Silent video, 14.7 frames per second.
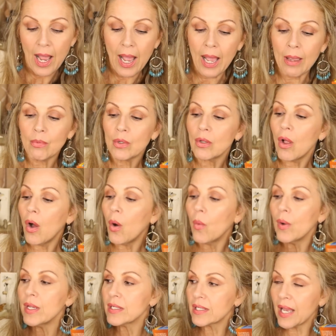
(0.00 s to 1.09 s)
I will
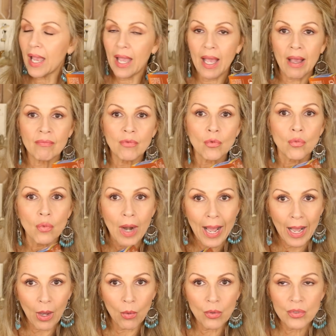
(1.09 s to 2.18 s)
always have
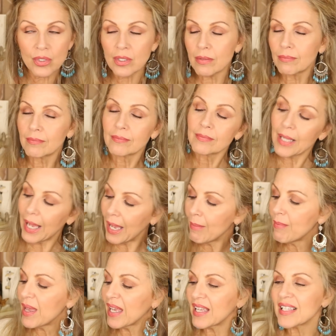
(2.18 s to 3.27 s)
Rao's.
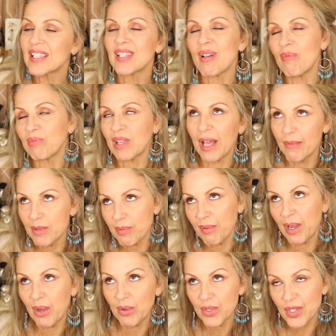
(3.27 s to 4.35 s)
I make it sometimes
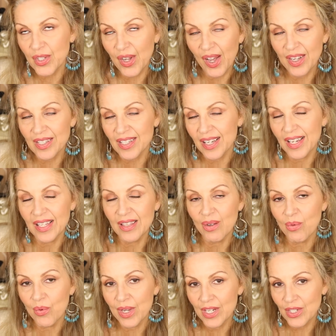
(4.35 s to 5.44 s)
my own sauce in
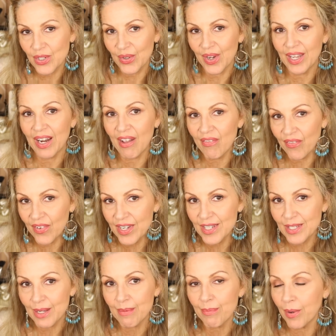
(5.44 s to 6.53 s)
the winter and I
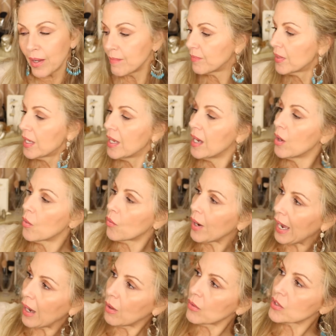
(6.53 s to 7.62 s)
freeze it, but
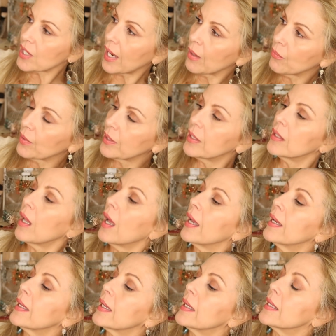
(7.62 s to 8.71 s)
Rao's I really
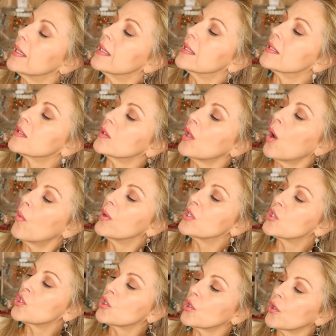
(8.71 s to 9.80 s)
like. It is low
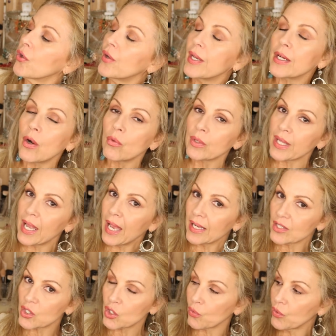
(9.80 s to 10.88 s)
in sugar. It only
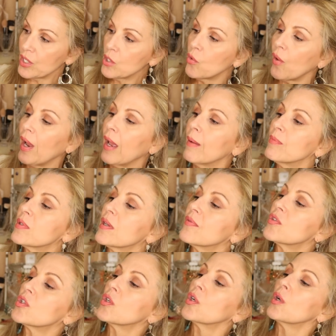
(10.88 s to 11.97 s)
has 3 grams
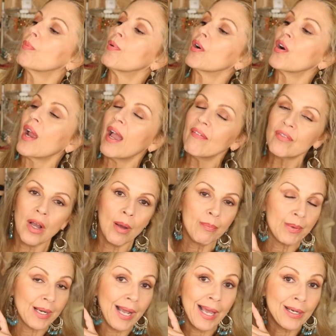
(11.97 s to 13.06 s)
of sugar per half
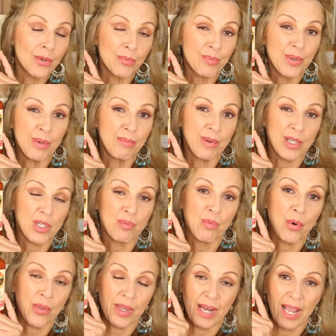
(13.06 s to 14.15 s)
cup, and I don't put much
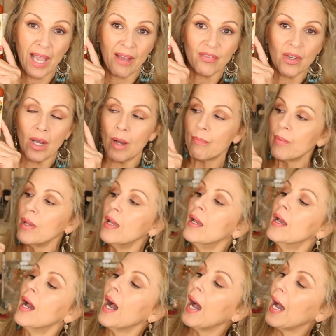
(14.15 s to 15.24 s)
more than a half cup
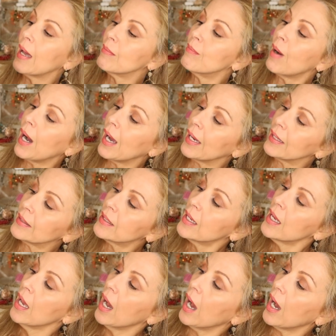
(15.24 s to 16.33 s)
on mine,
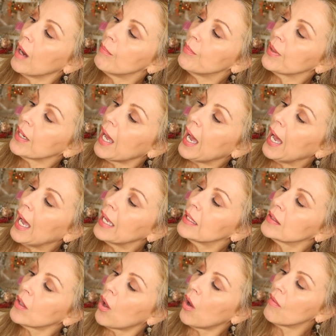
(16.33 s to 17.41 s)
but I
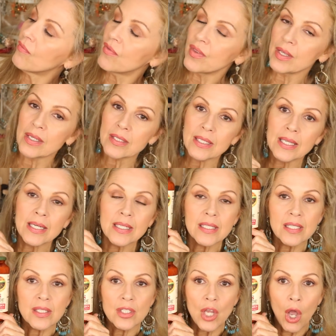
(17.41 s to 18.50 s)
love this. It
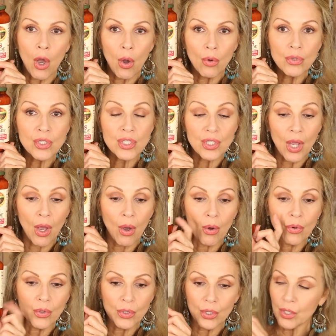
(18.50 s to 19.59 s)
is so,
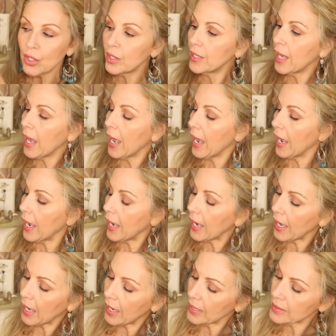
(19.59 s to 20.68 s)
so good,
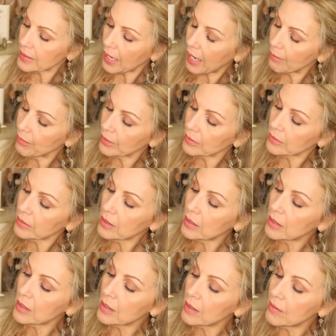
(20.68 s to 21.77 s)
and I
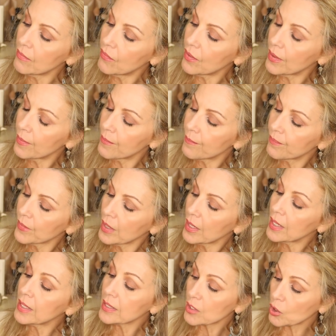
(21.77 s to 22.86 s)
believe
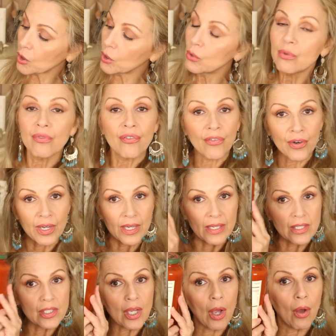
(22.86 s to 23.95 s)
it is
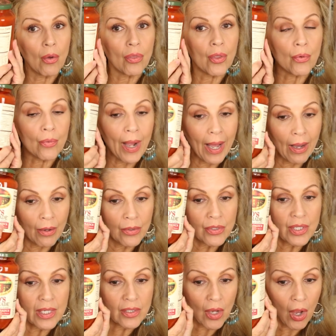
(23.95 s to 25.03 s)
gluten-free. So the
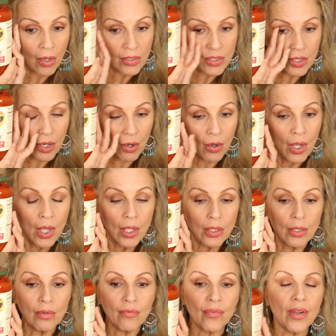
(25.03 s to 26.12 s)
Rao's is also
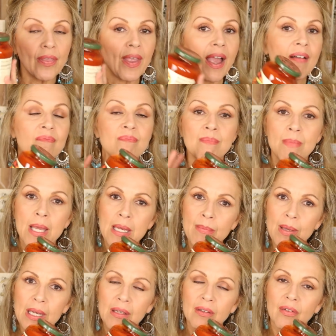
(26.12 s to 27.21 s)
gluten-free, and they have many,
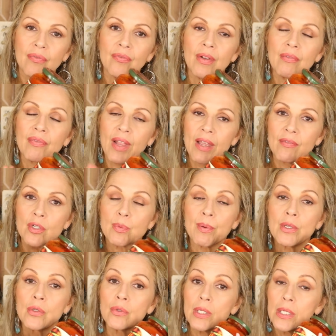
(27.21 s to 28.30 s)
many different flavors,
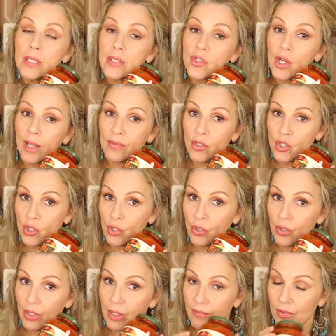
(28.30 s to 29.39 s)
but you need to check the
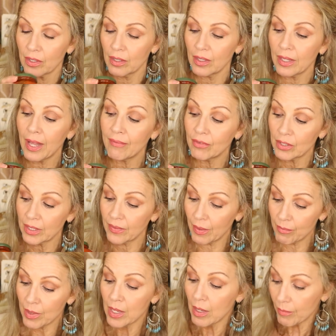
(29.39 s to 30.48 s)
sugar level in
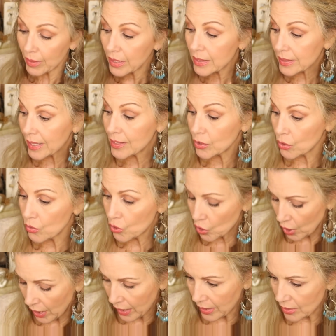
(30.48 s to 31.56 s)
them because they do
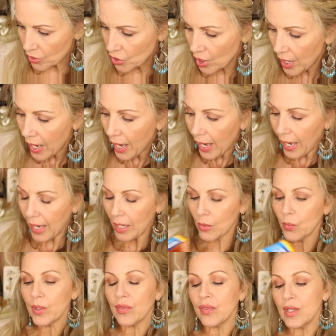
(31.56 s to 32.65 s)
change.
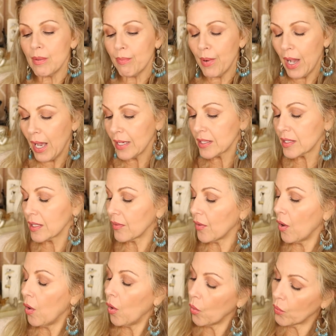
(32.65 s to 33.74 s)
And with the pasta,
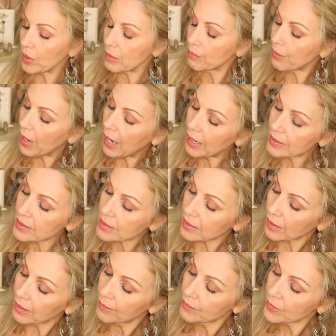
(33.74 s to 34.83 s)
the whole wheat
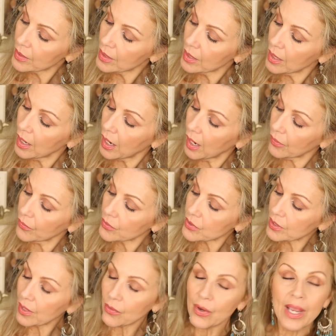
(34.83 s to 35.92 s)
pasta,
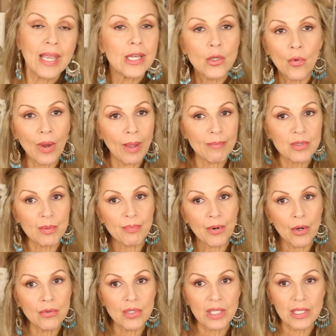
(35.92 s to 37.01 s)
there's another 8 grams of
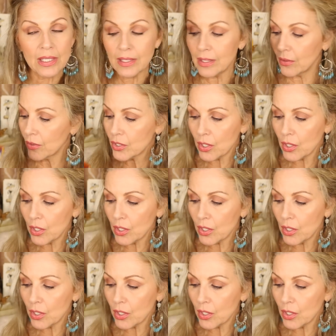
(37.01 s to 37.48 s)
protein in here.